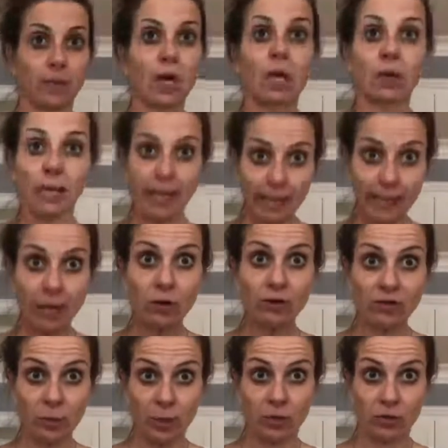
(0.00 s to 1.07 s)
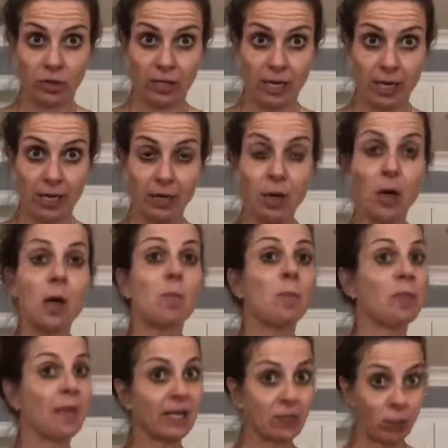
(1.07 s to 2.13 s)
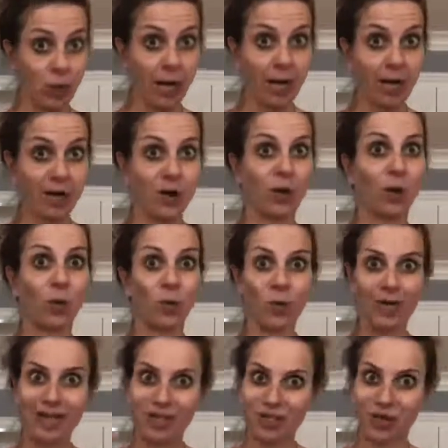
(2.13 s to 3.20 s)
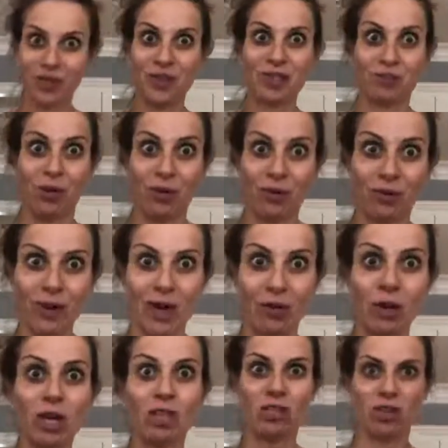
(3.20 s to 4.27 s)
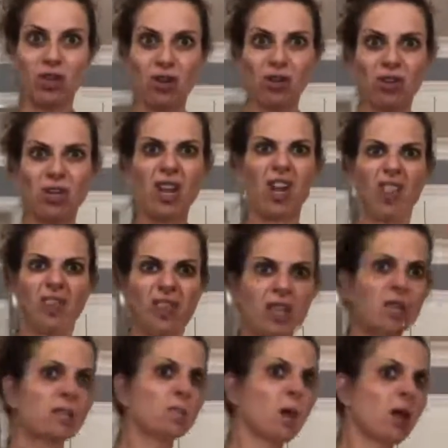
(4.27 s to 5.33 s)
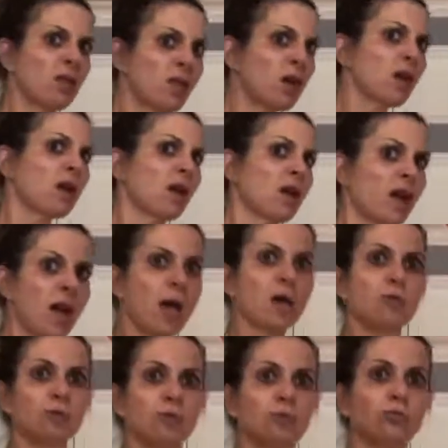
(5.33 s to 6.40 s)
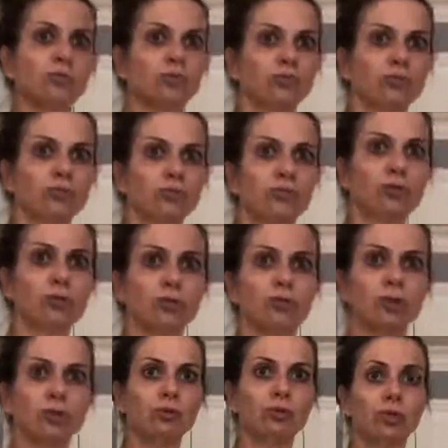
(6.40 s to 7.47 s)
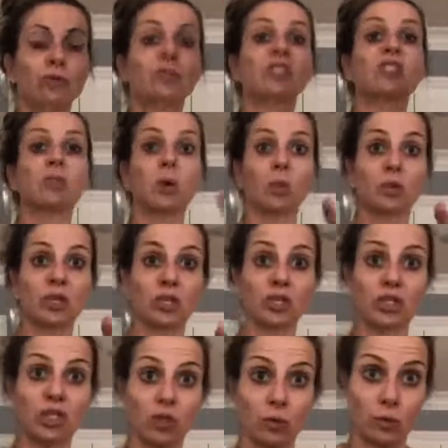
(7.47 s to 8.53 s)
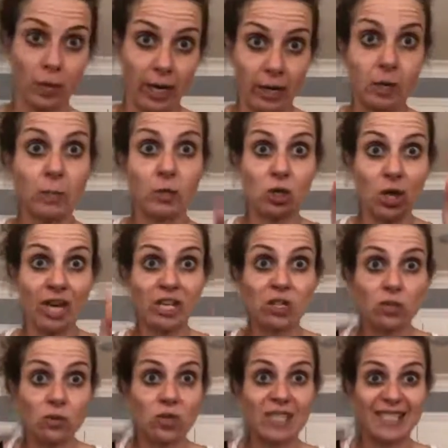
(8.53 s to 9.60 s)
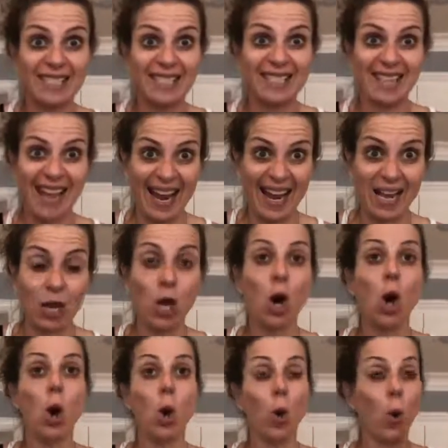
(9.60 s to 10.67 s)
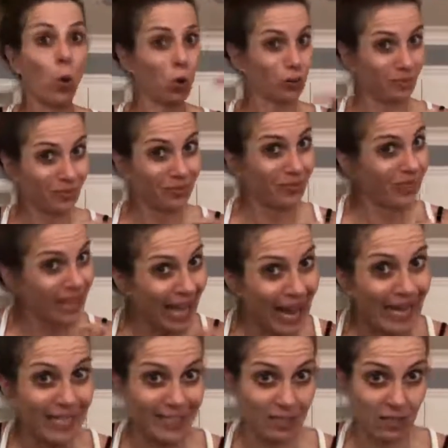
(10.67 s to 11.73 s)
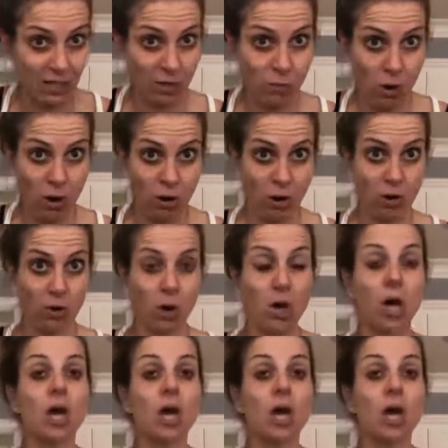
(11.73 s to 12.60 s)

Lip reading: a letdown of a Mother's Day, but that's okay. We can turn this mother around. Turn this mother out. This is what we're gonna do, okay? But you gotta do this today or latest tomorrow.